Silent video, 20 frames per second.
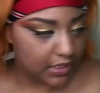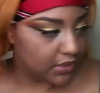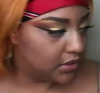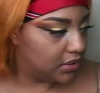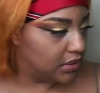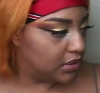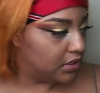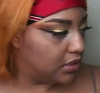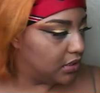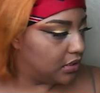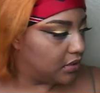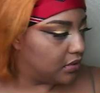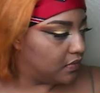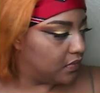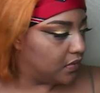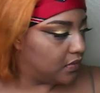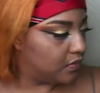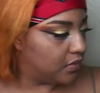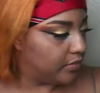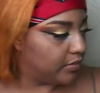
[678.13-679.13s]
actually gonna go
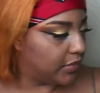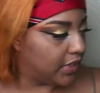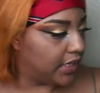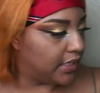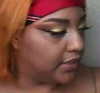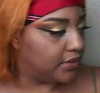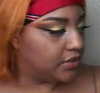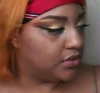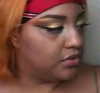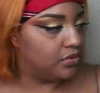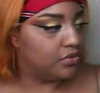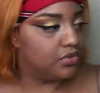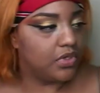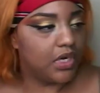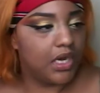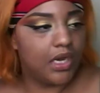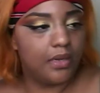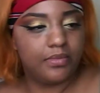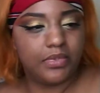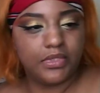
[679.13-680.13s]
in with my
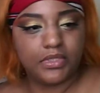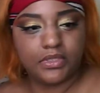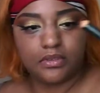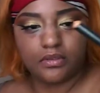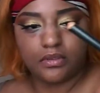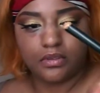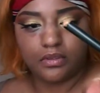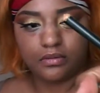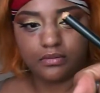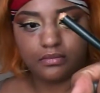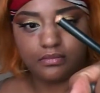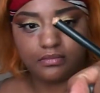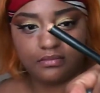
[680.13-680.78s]
dewdrops, or